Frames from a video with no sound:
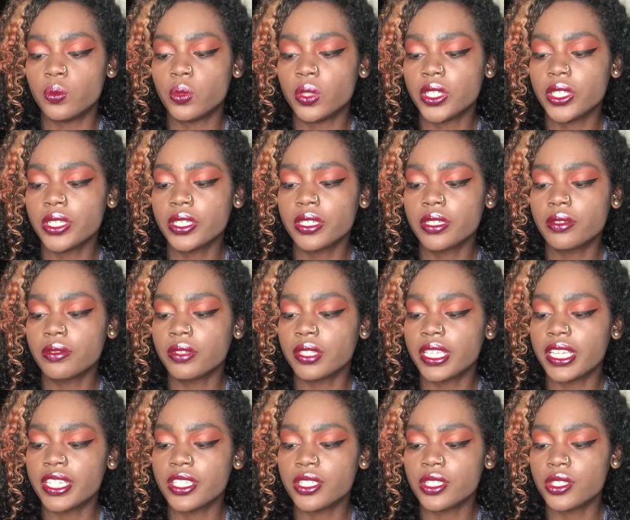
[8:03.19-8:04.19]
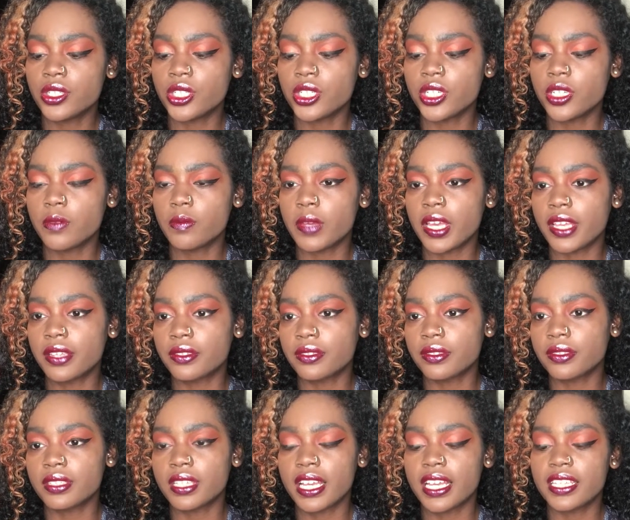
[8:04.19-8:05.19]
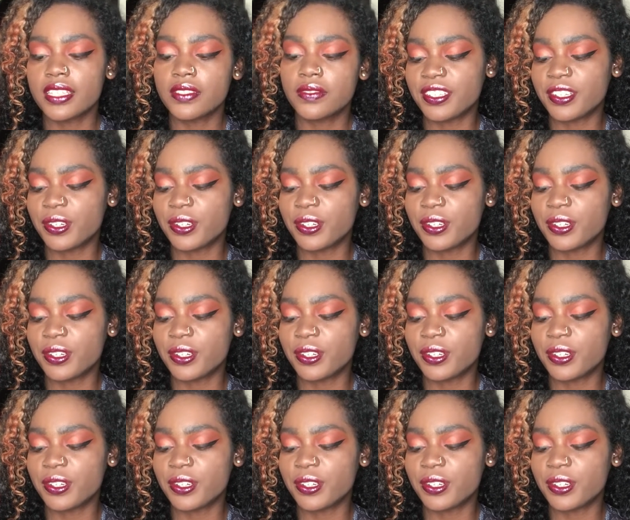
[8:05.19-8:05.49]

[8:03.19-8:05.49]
Work, relationship, exercise.